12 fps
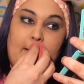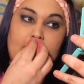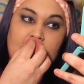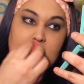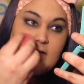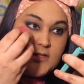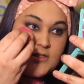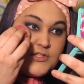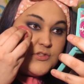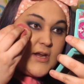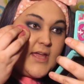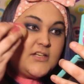try not to
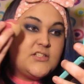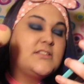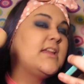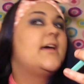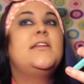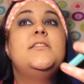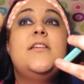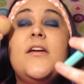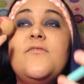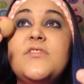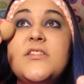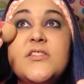drag. Just kind of
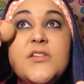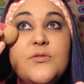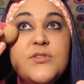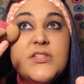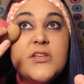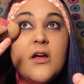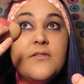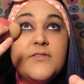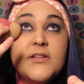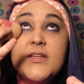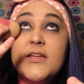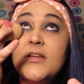so
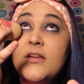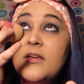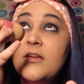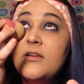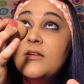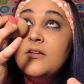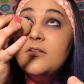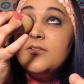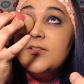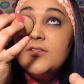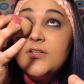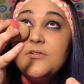softly.
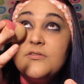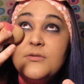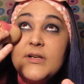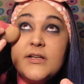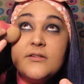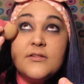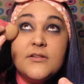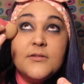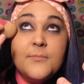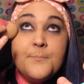Just go around.